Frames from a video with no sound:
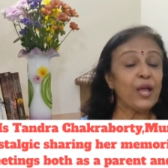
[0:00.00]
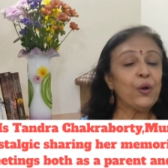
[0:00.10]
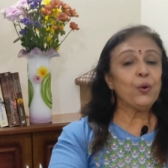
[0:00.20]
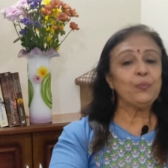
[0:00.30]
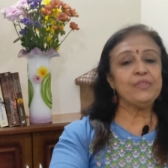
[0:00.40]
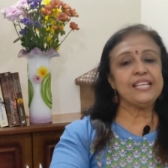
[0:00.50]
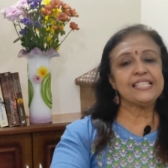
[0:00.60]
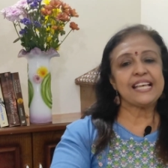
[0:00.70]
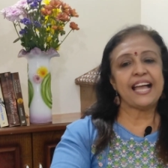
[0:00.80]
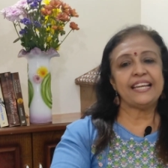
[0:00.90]
I hope
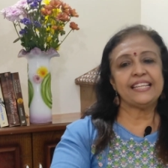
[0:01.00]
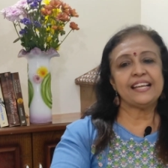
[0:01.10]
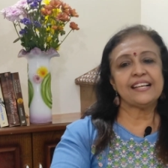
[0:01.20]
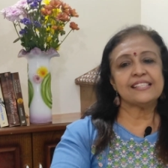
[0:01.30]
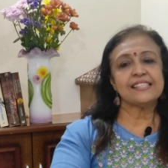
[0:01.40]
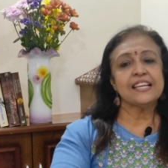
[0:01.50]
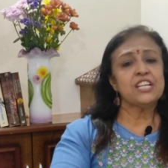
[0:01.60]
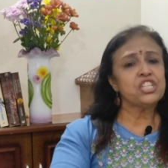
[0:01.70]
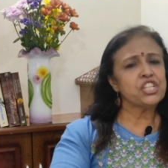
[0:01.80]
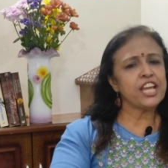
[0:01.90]
these ideas
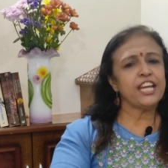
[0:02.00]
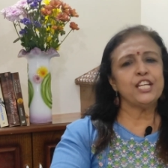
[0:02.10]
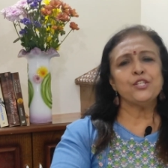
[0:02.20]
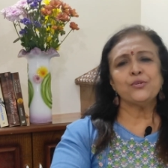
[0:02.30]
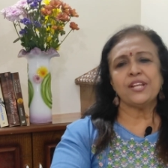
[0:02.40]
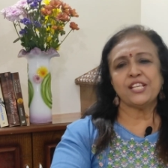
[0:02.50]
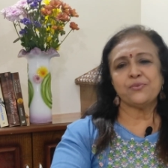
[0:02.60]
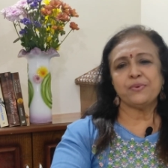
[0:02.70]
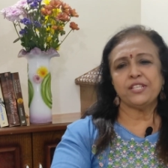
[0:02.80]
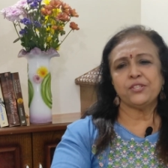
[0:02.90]
shared in
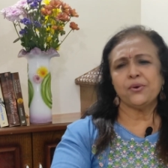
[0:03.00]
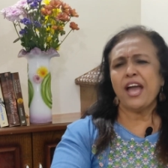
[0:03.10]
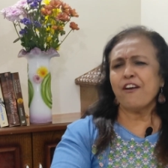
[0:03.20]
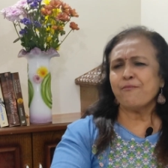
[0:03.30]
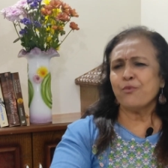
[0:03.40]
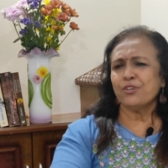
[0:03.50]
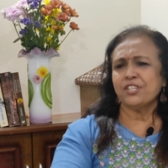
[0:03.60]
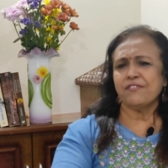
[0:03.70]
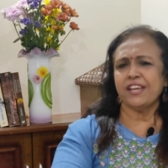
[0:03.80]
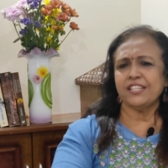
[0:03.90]
today's video have
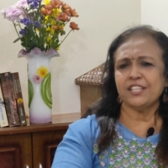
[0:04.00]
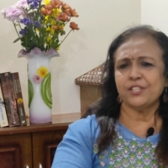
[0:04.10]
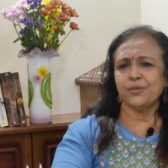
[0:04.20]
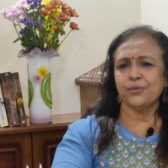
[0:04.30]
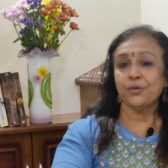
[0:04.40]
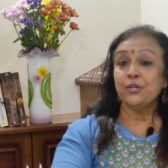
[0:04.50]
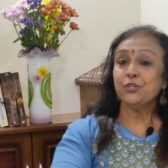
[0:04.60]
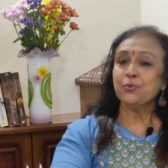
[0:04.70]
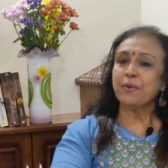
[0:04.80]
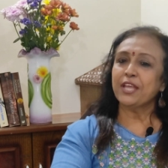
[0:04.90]
motivated you
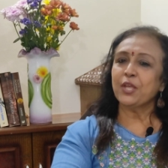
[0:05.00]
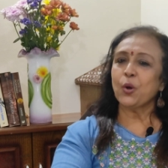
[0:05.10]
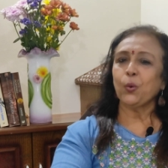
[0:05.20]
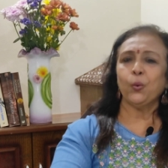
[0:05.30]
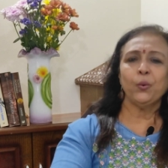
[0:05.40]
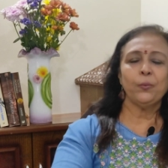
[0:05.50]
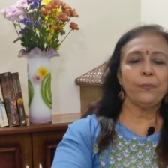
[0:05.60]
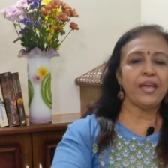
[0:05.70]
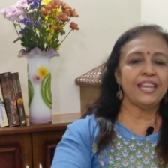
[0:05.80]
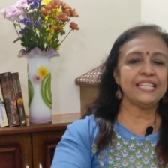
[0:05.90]
to make your
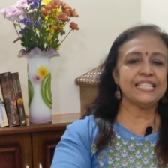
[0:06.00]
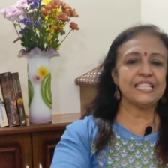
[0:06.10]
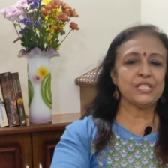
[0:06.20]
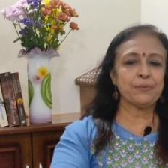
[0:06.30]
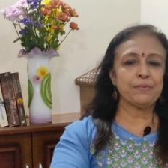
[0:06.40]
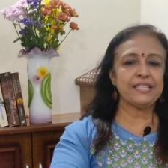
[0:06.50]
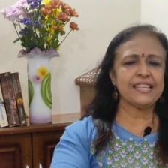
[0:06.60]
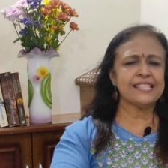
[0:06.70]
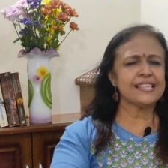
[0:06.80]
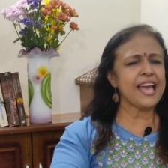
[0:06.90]
own parent-teacher
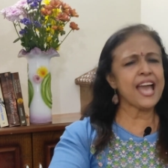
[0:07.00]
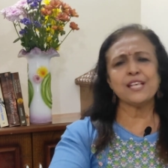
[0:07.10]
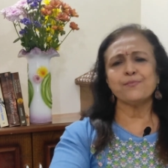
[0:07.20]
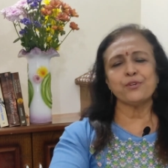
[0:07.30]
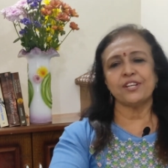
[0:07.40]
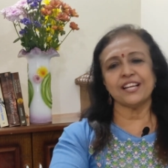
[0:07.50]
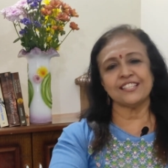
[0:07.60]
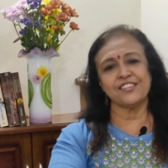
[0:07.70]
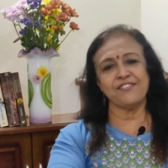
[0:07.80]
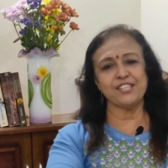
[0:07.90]
meetings as
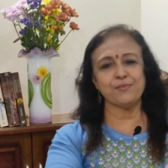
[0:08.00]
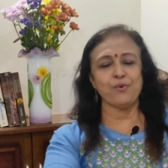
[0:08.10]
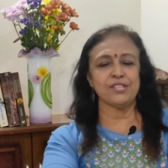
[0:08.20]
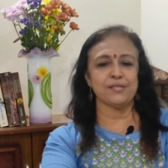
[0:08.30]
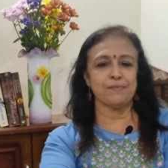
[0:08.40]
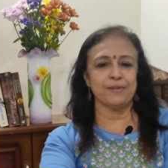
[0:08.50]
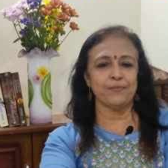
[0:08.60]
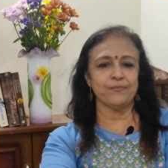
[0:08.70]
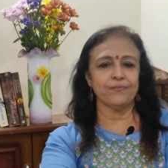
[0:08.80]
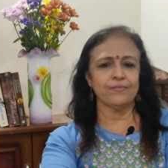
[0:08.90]
productive as possible.